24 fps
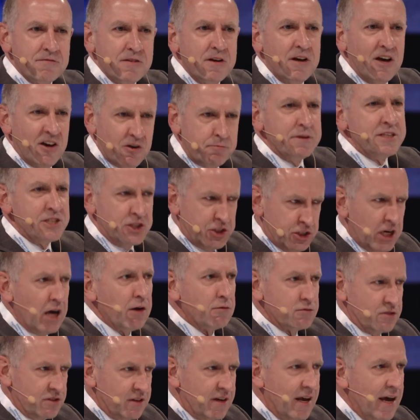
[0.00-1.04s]
have been
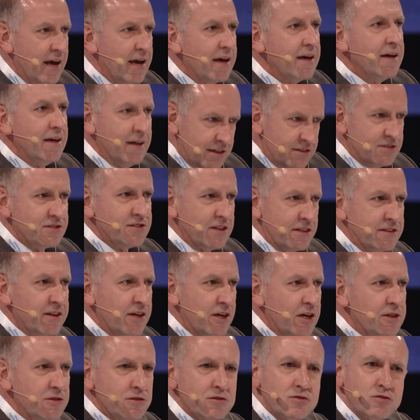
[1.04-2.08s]
shouted at and said they
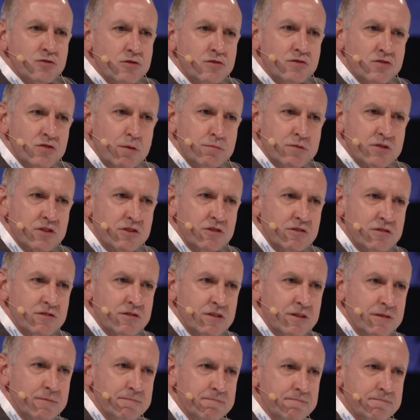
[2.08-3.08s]
understood cybersecurity.